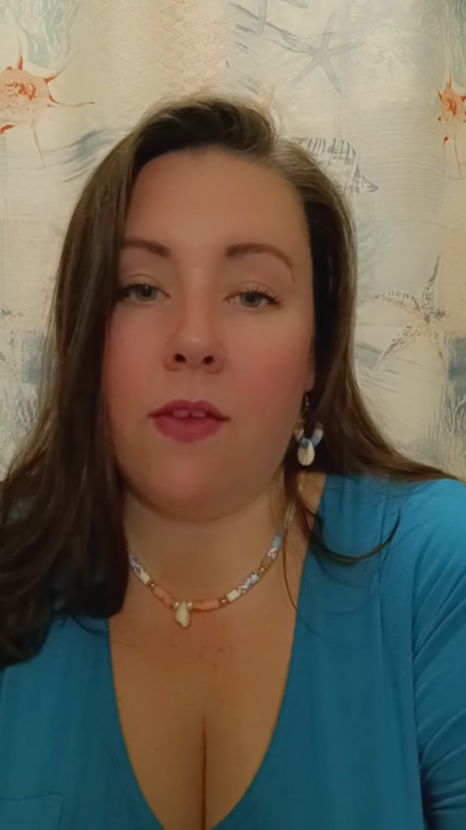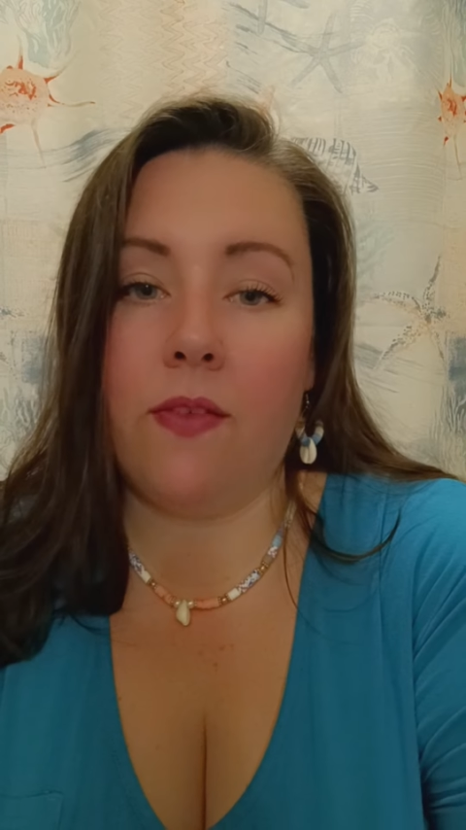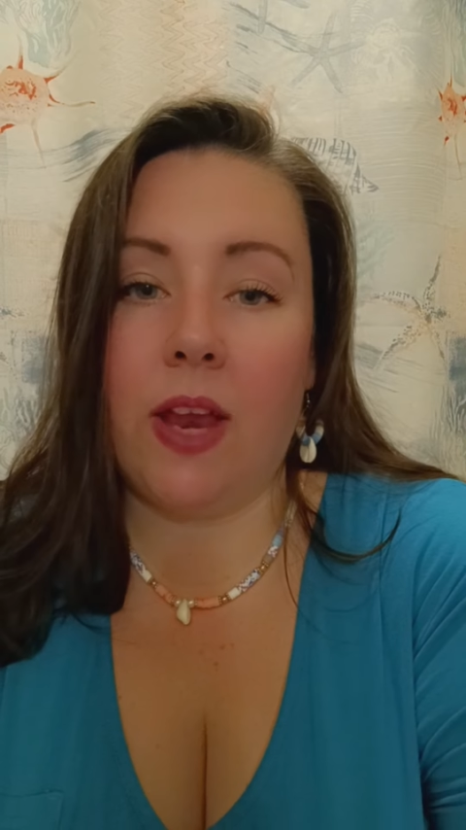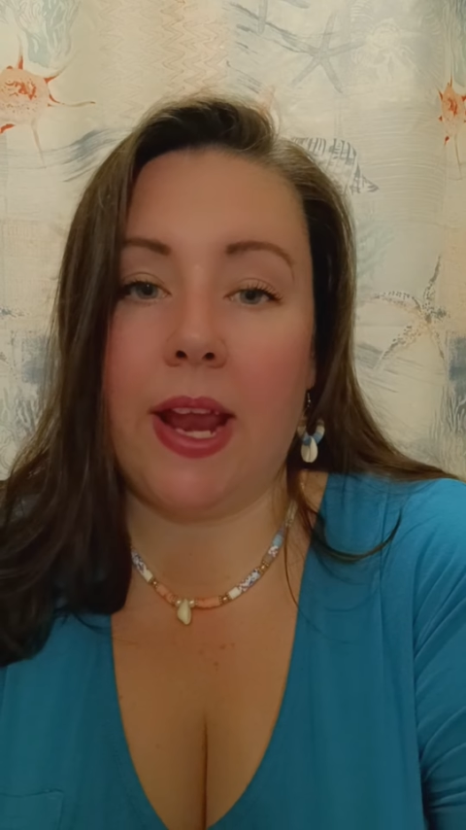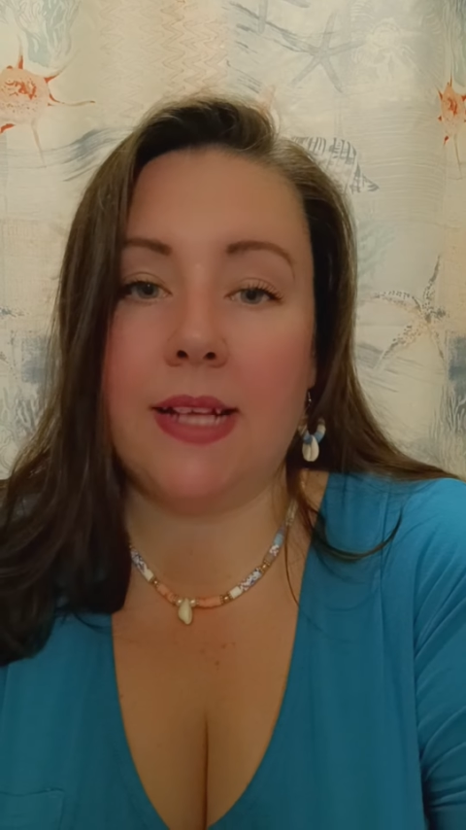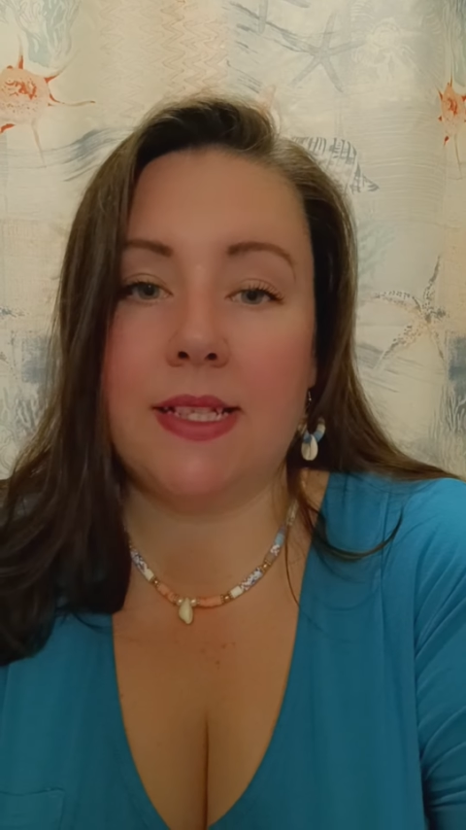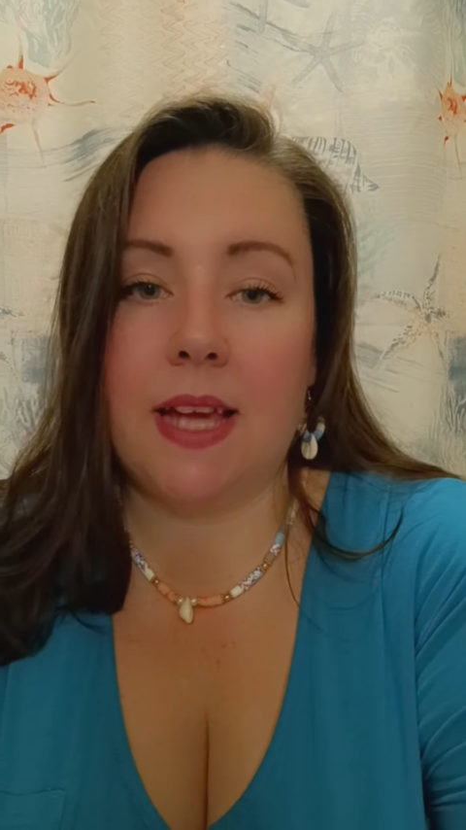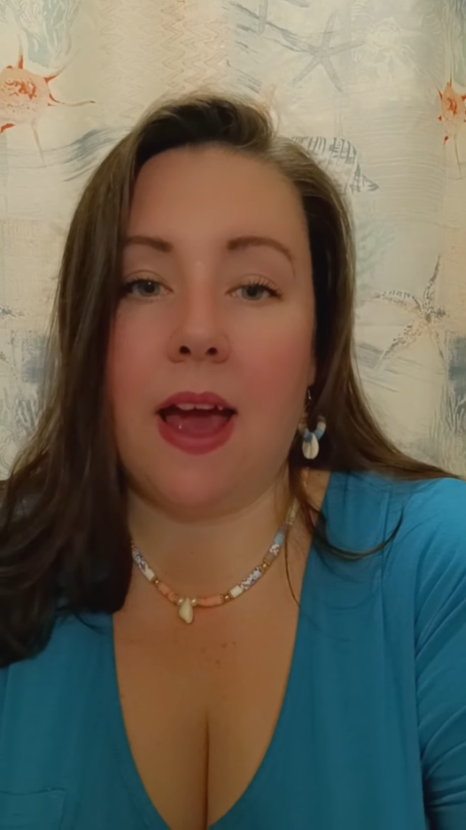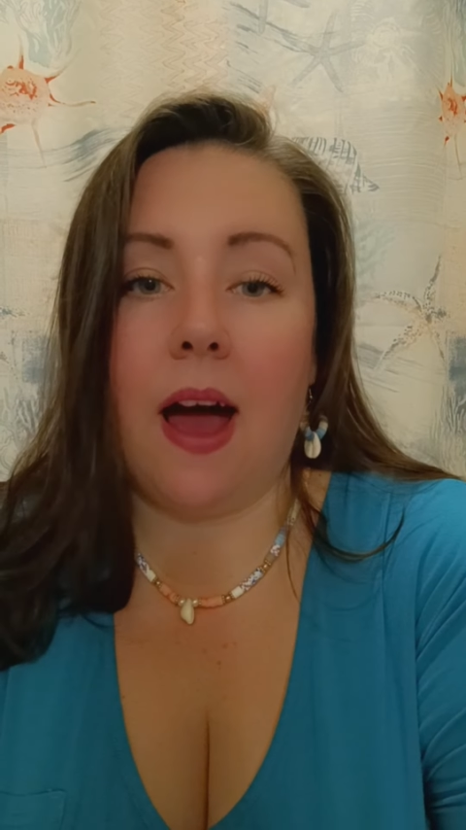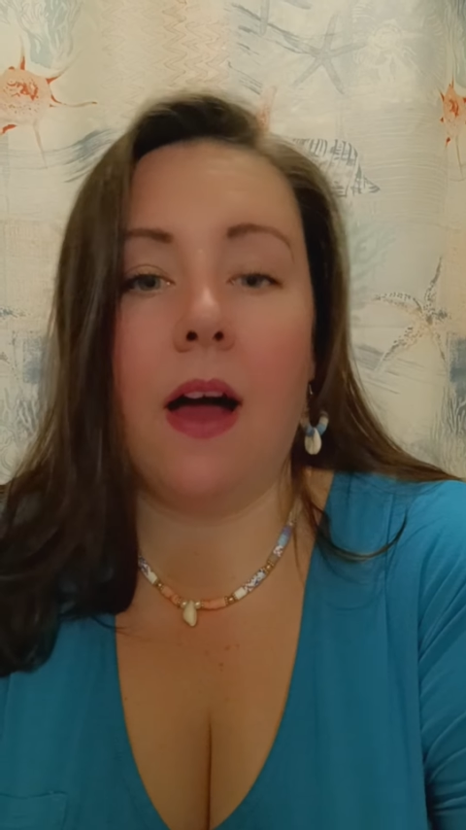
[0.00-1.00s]

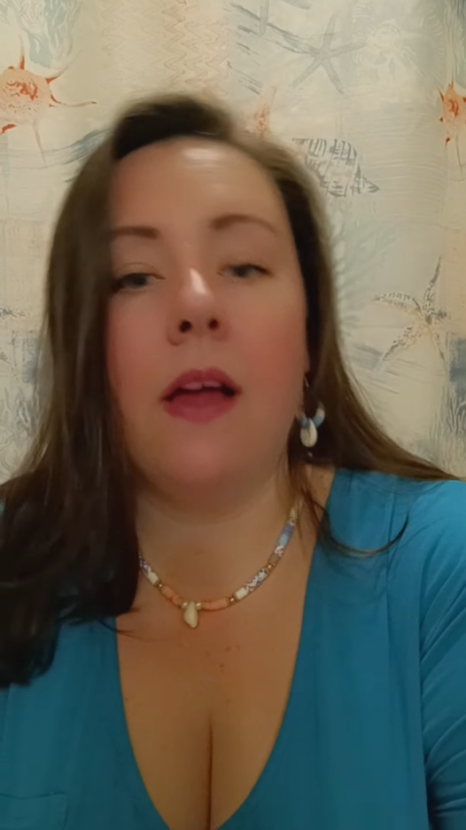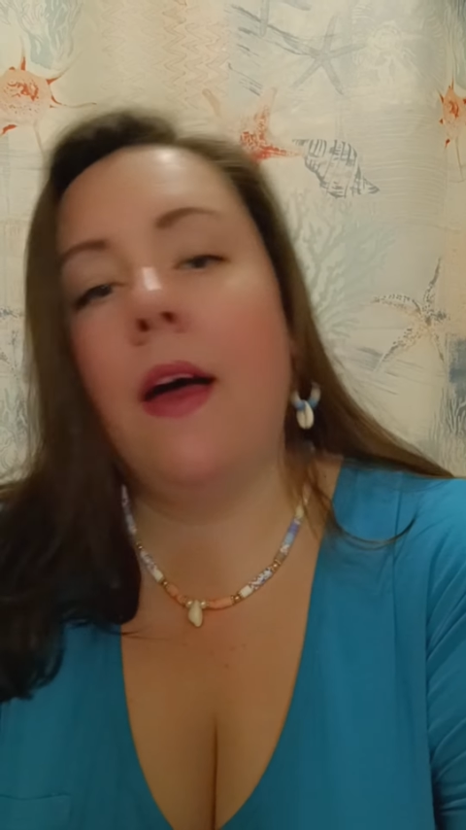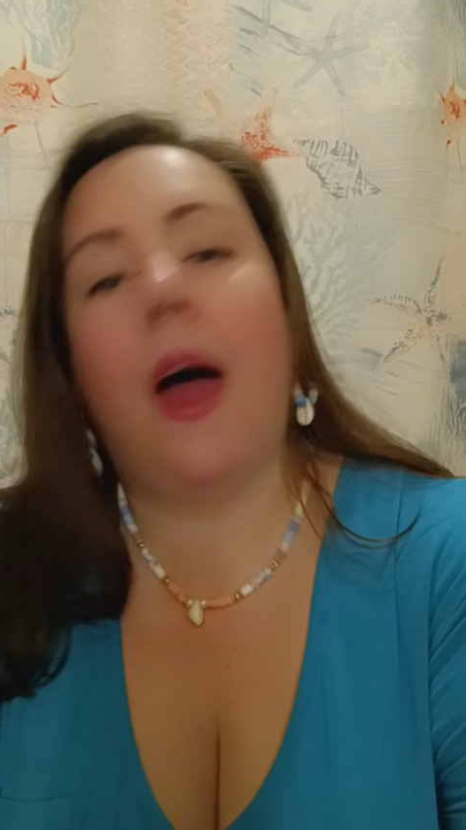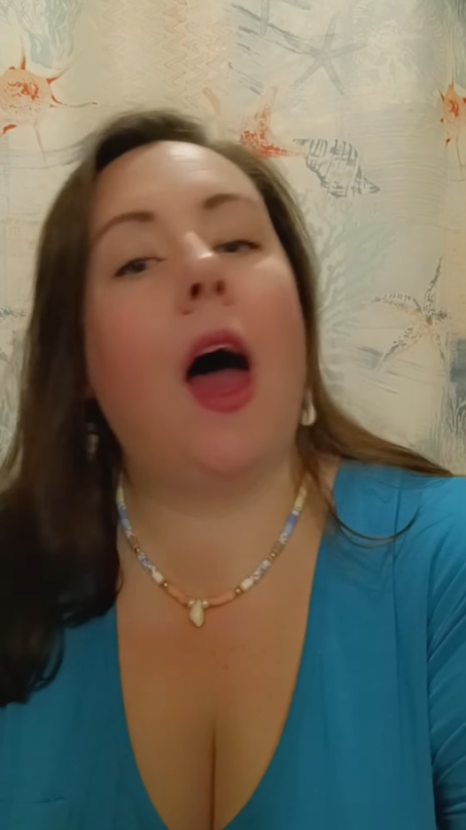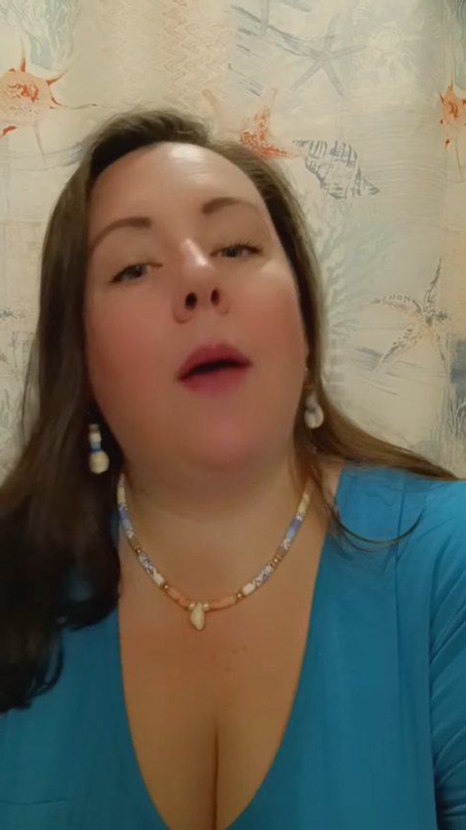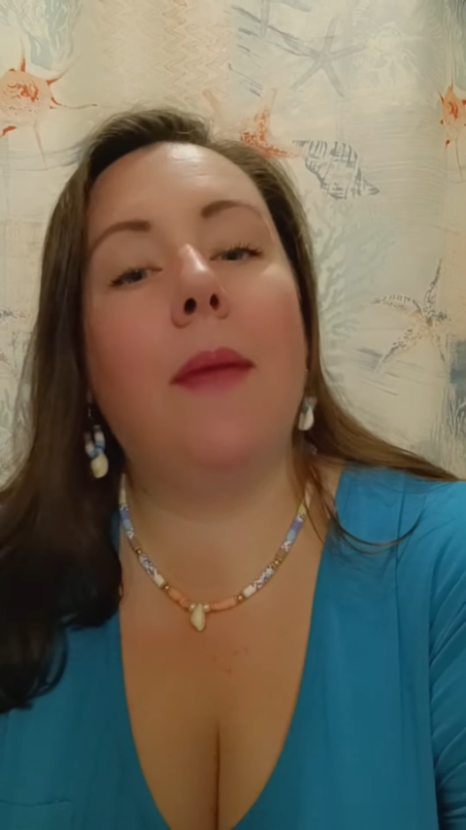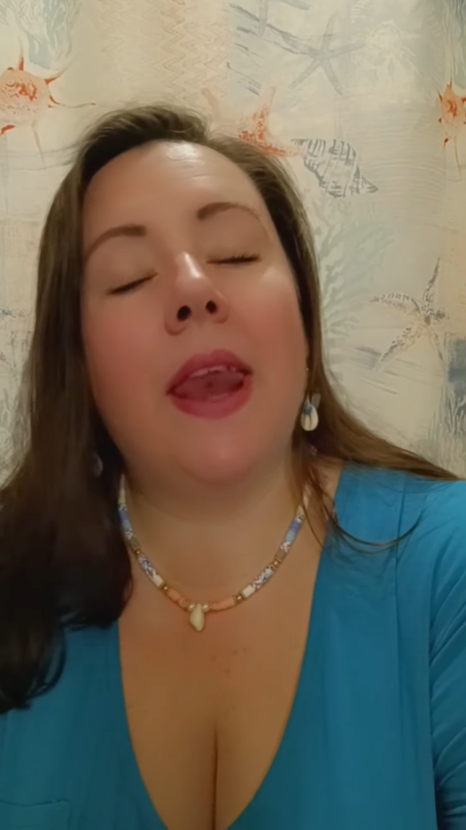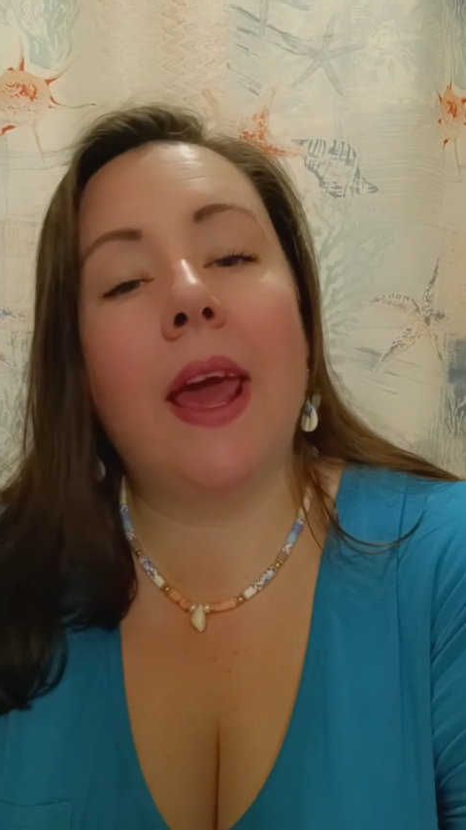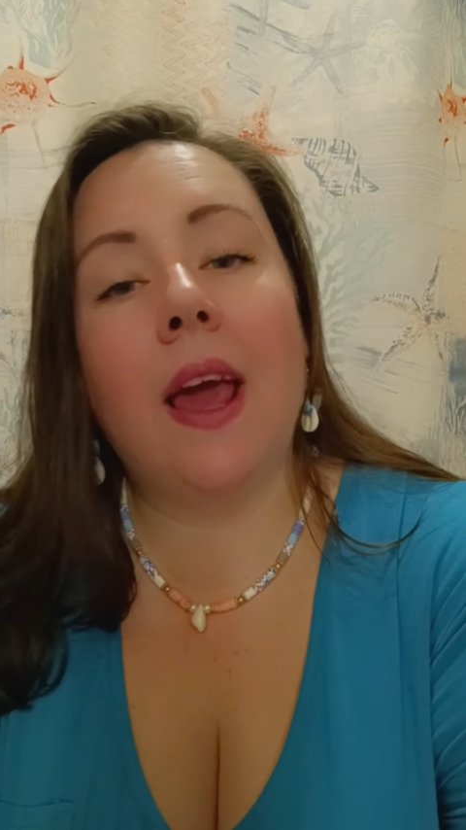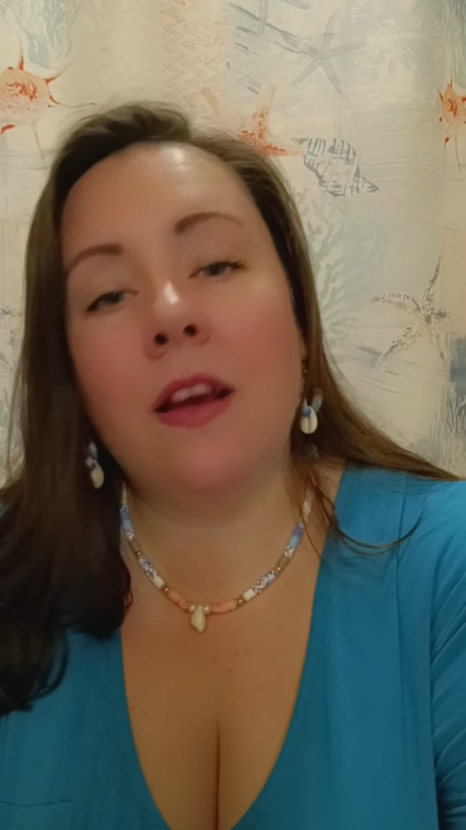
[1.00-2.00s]
Venezia,
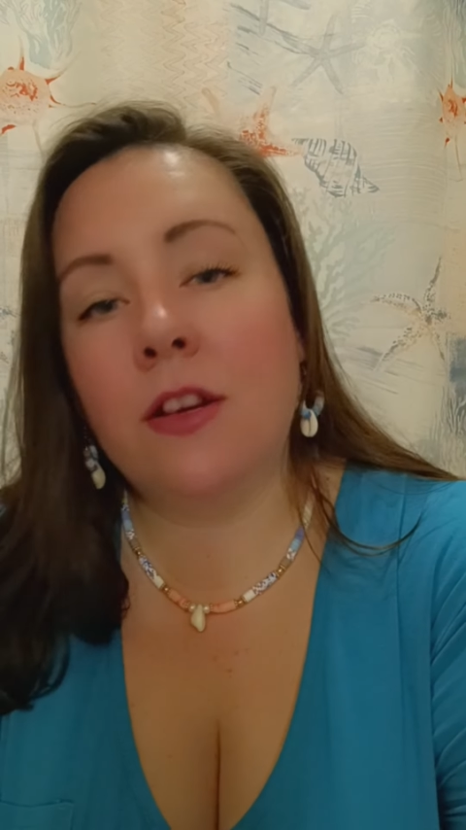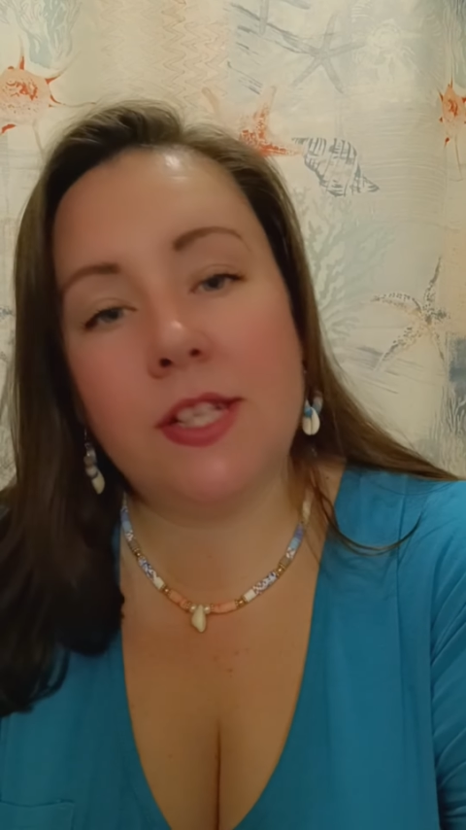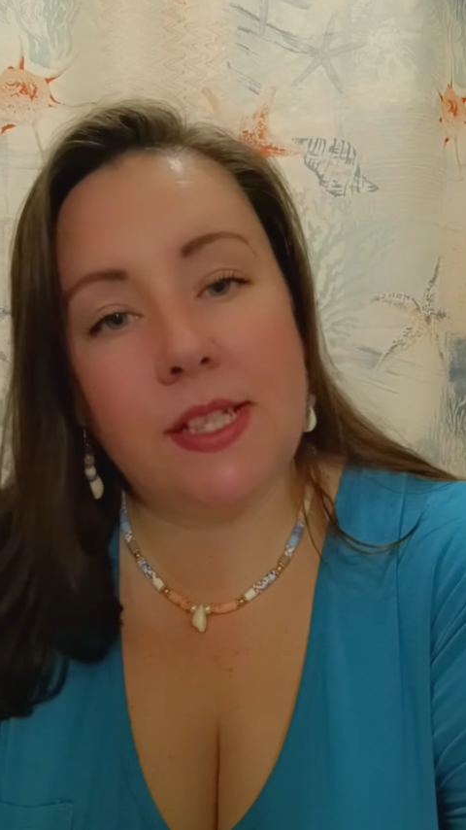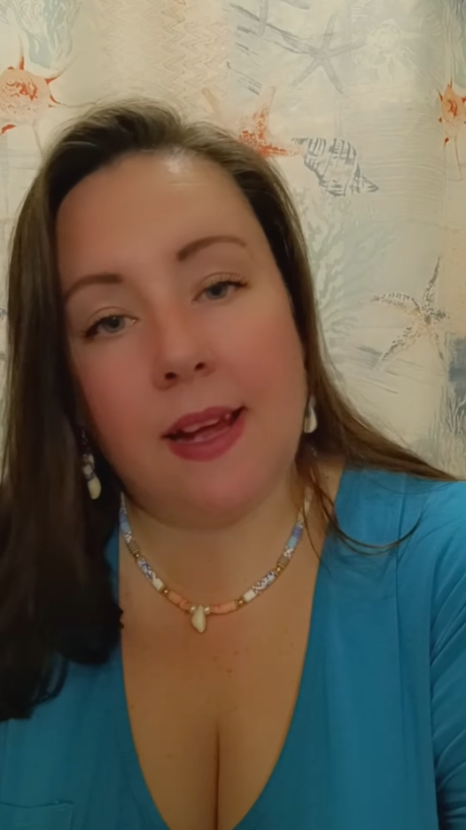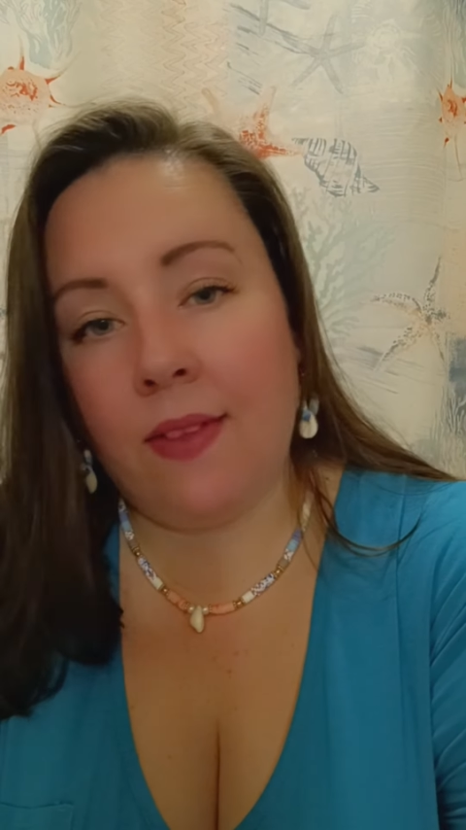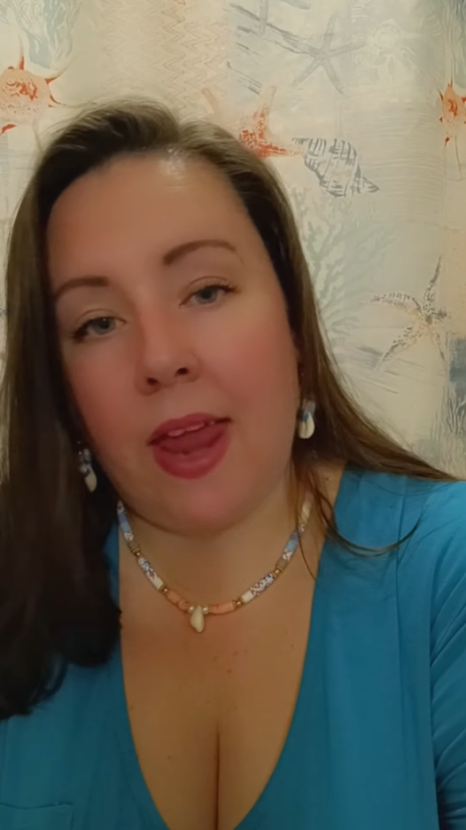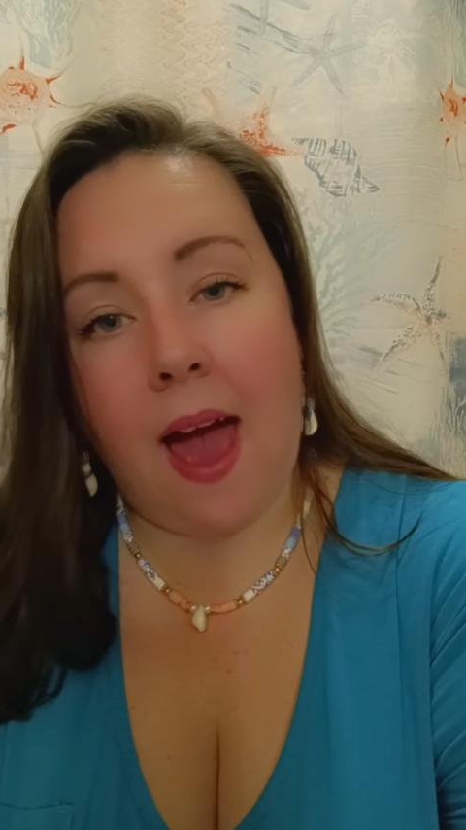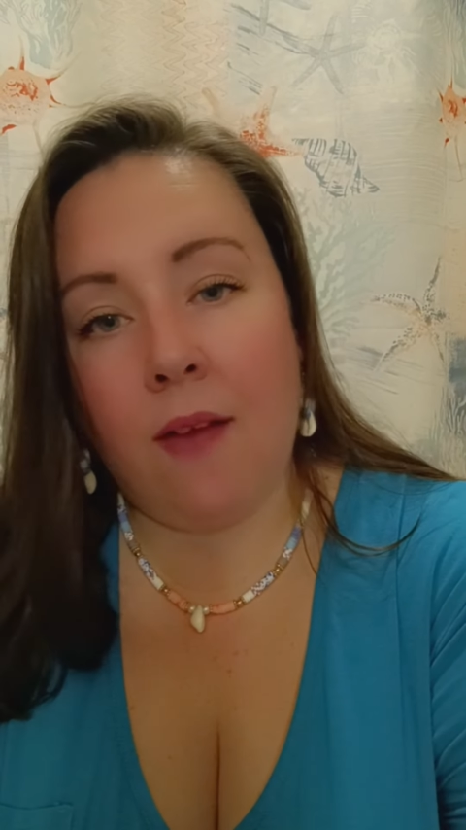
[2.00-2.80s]
and I understand that